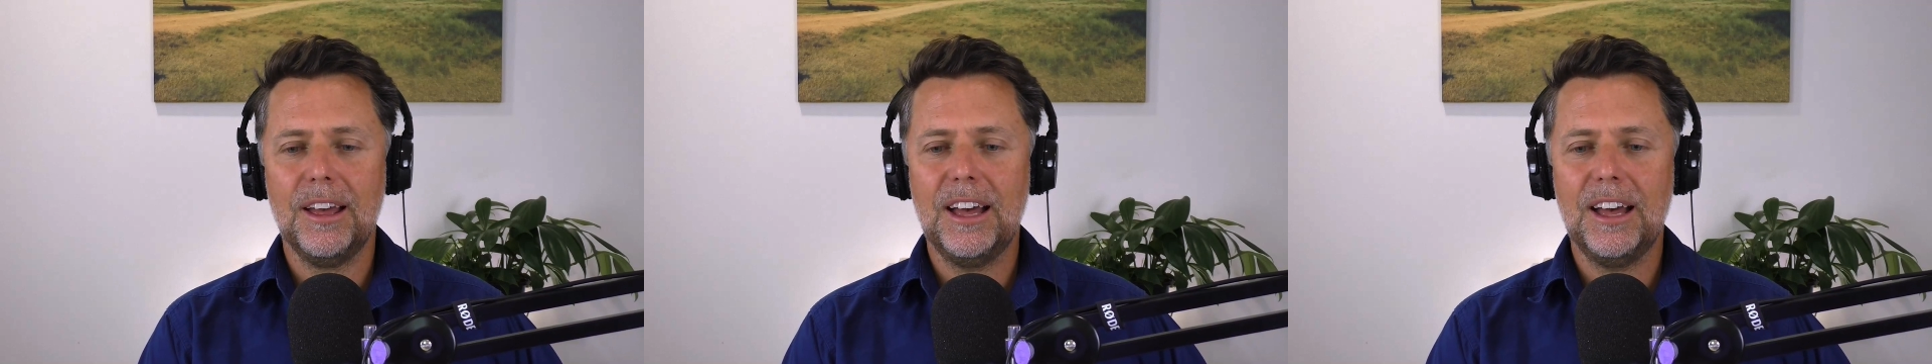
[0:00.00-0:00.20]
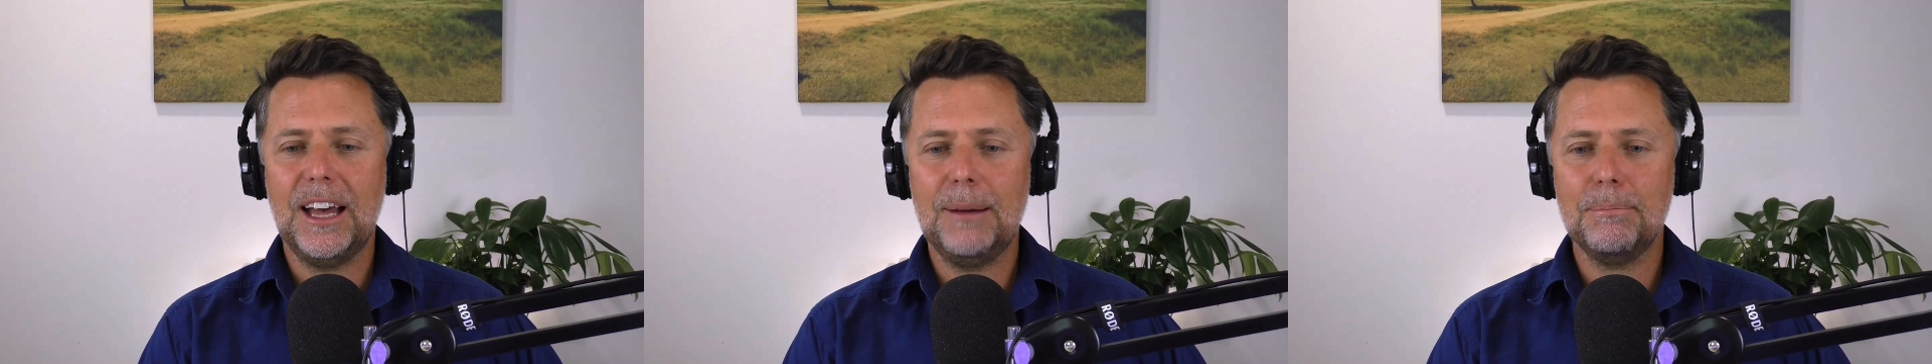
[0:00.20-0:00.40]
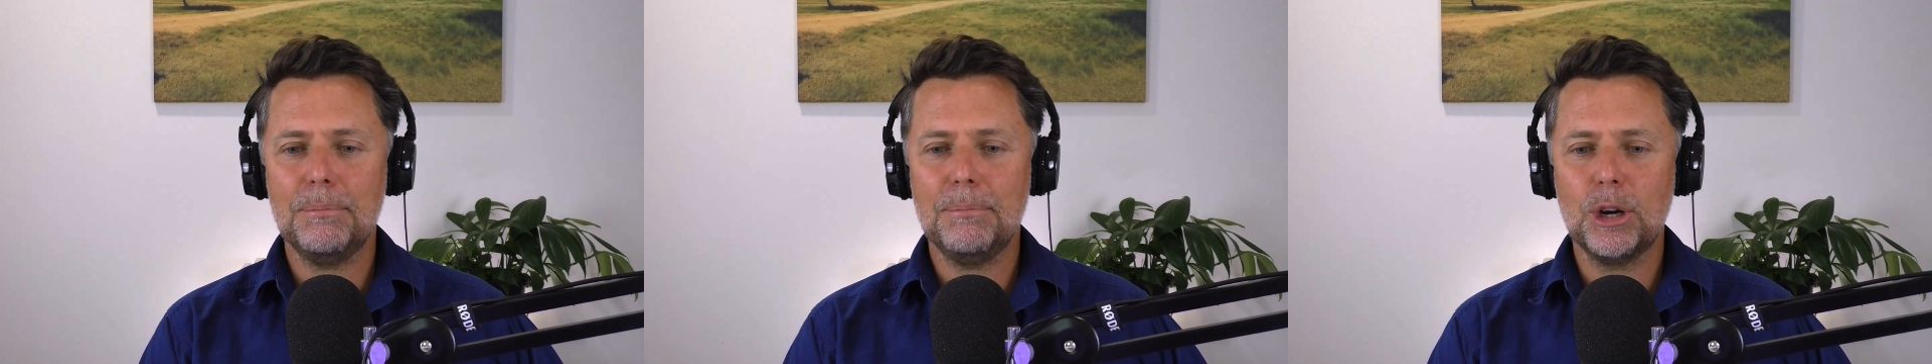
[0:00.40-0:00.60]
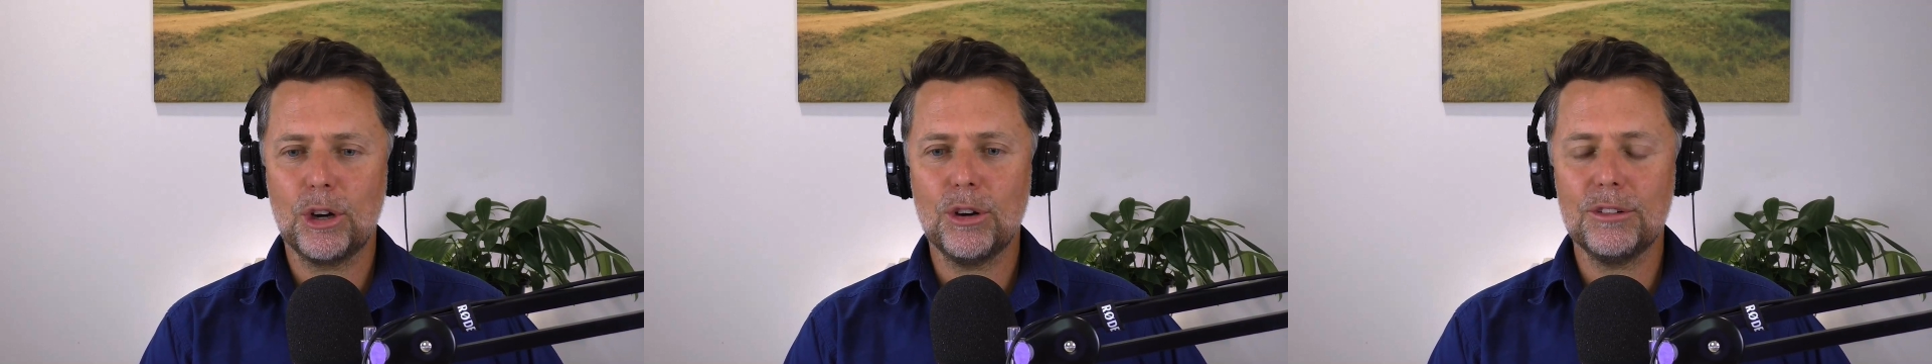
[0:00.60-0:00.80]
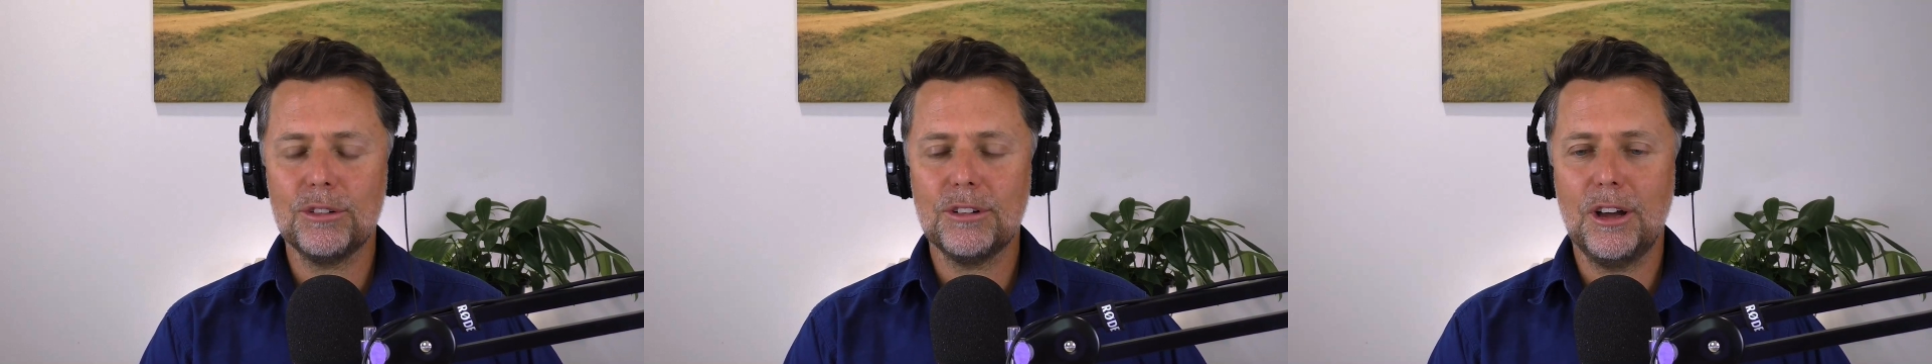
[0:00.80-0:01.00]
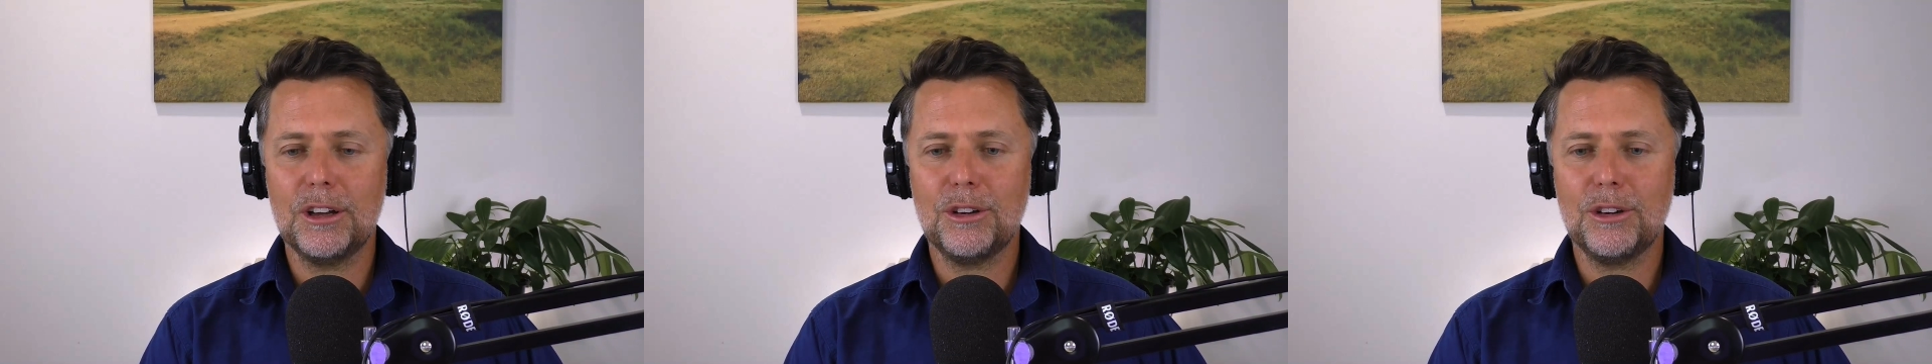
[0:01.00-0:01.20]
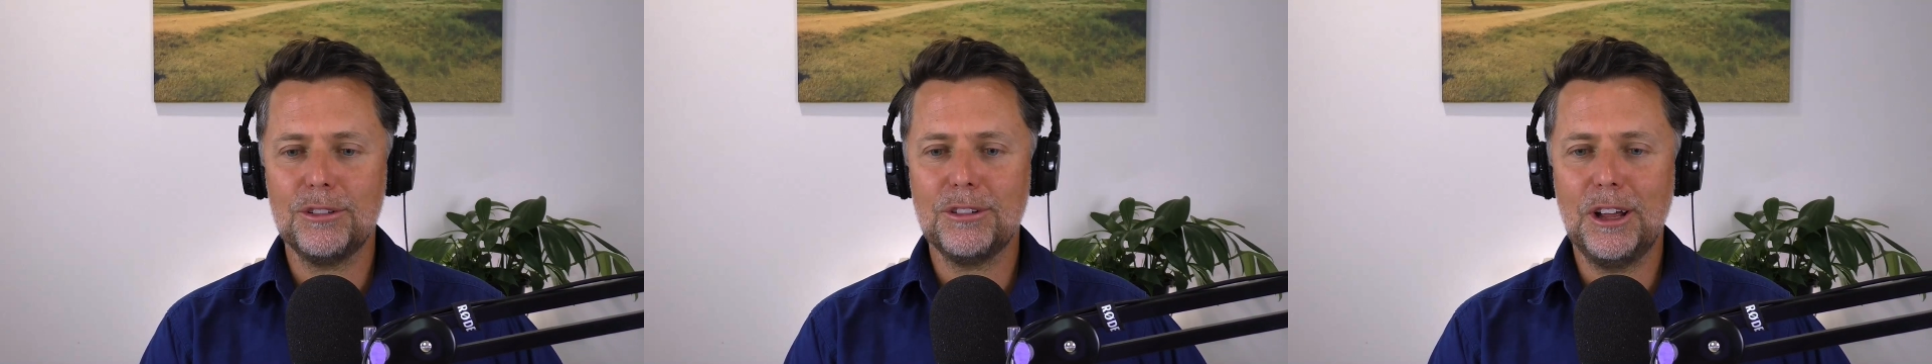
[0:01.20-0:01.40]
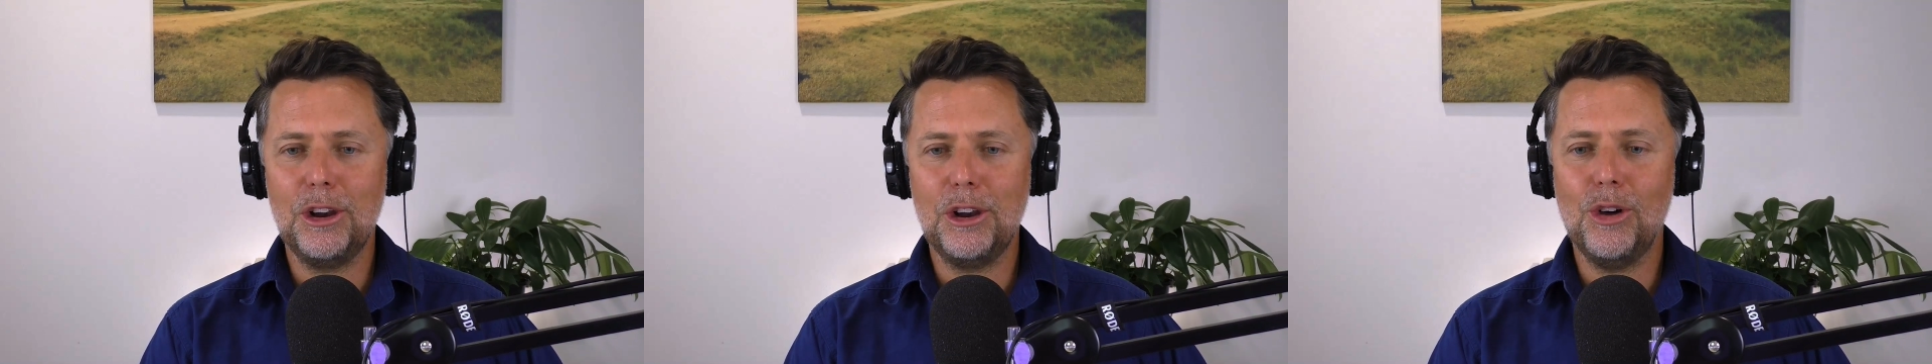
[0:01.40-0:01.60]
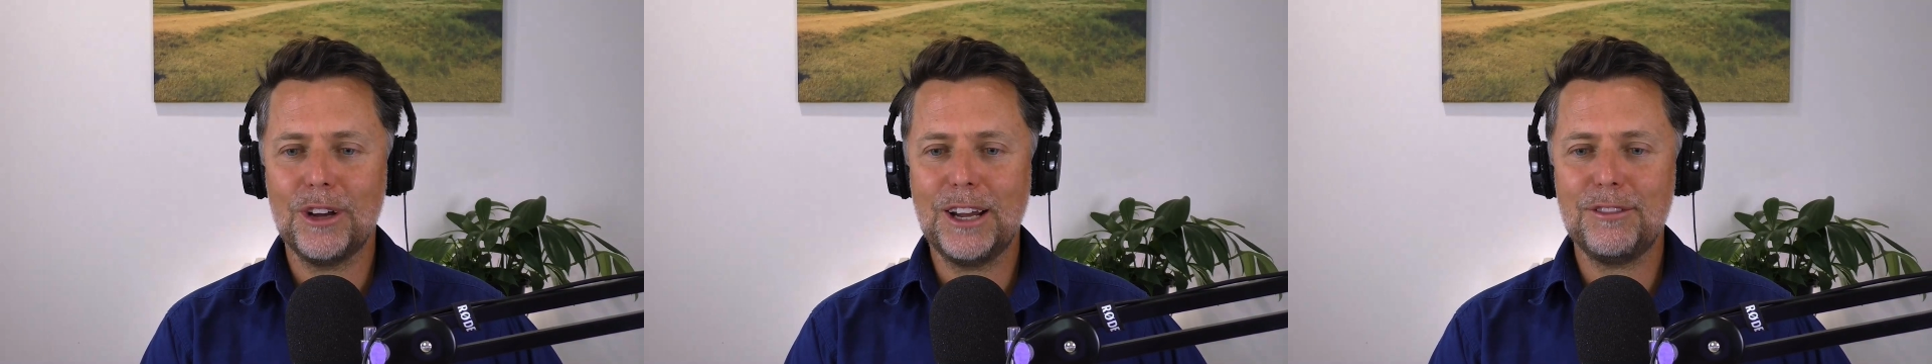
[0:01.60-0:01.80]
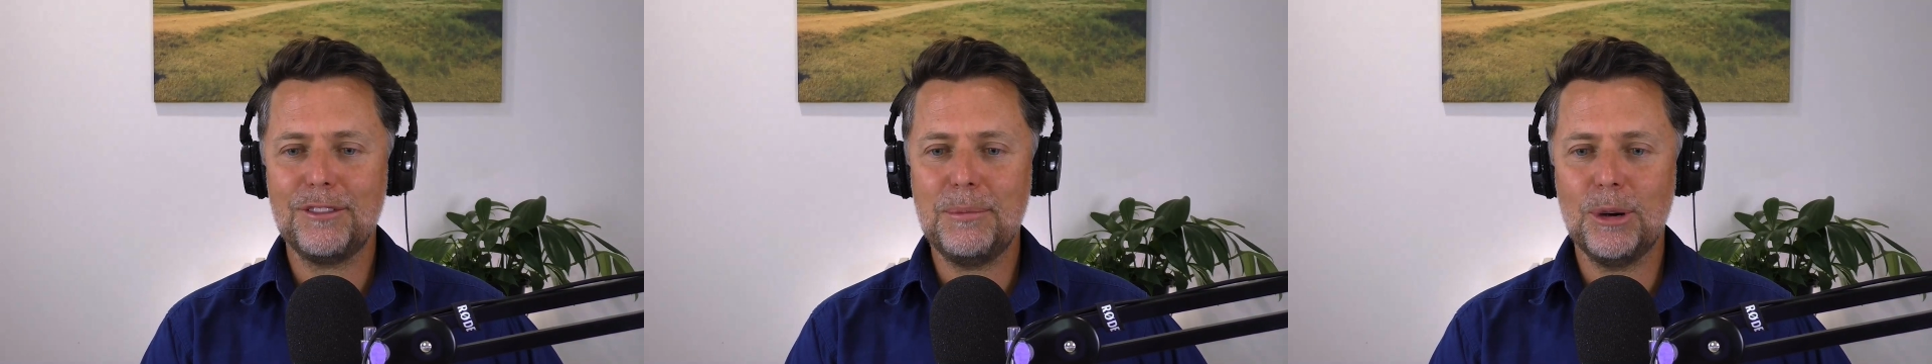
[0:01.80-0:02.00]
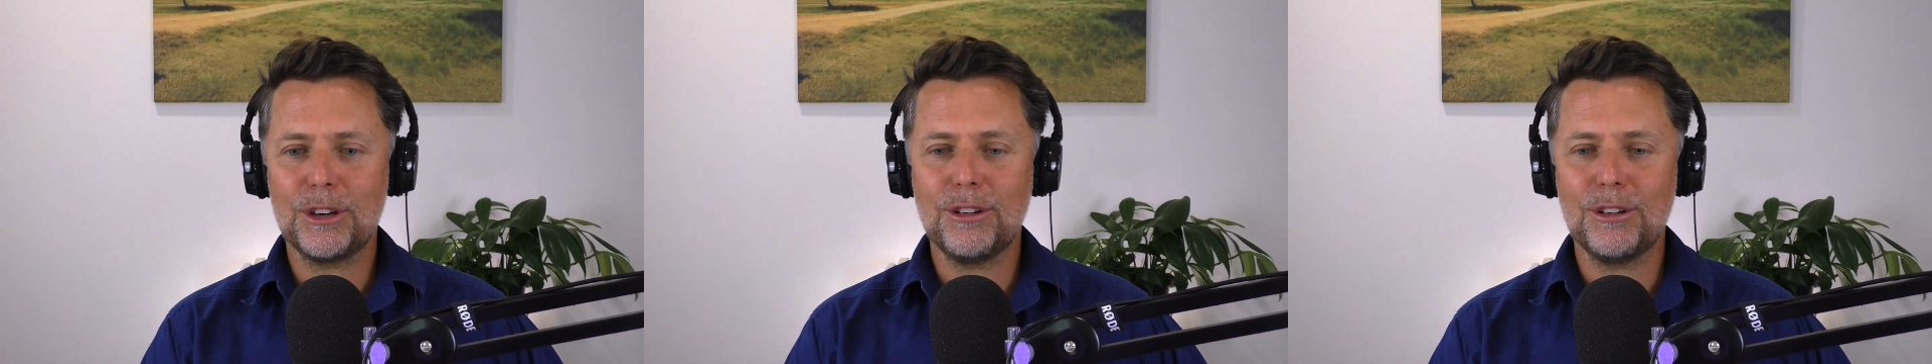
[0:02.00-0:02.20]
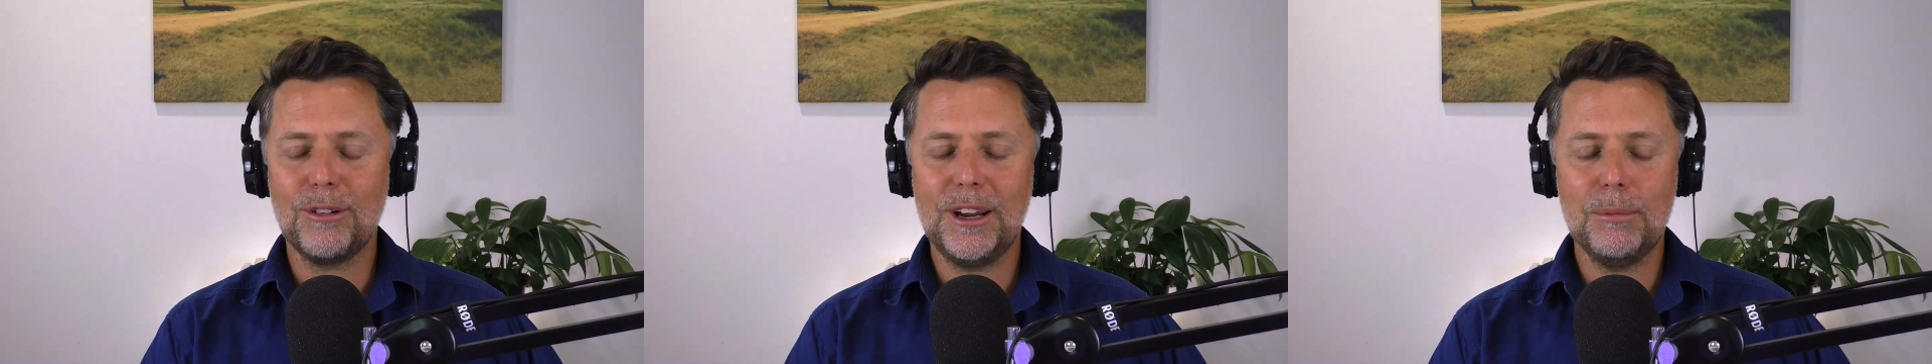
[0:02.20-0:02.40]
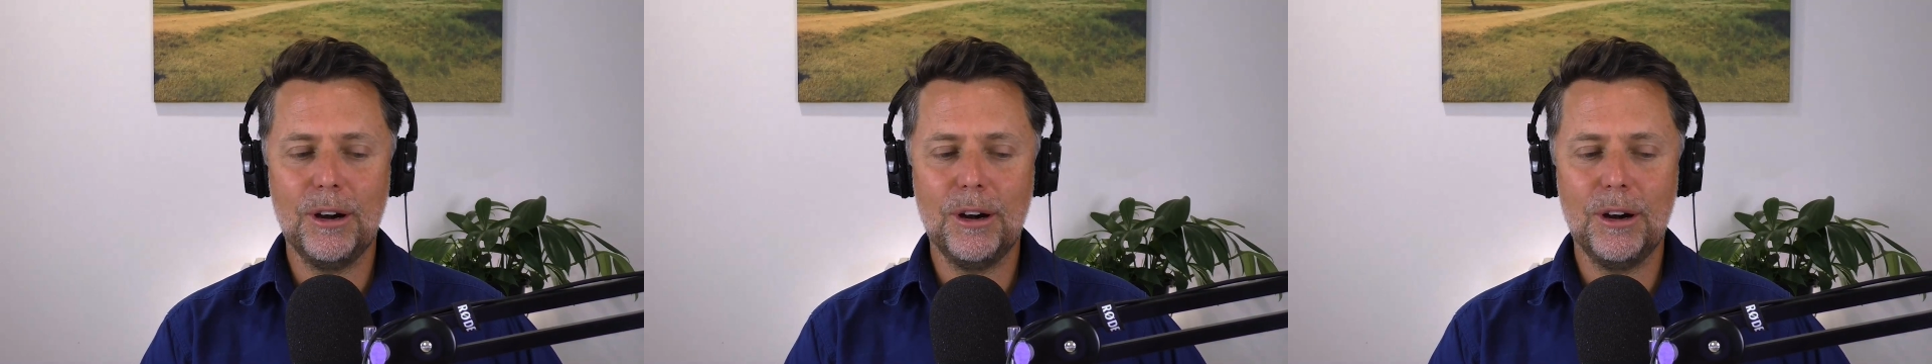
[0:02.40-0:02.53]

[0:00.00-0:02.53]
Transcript: But I got long enough in my career,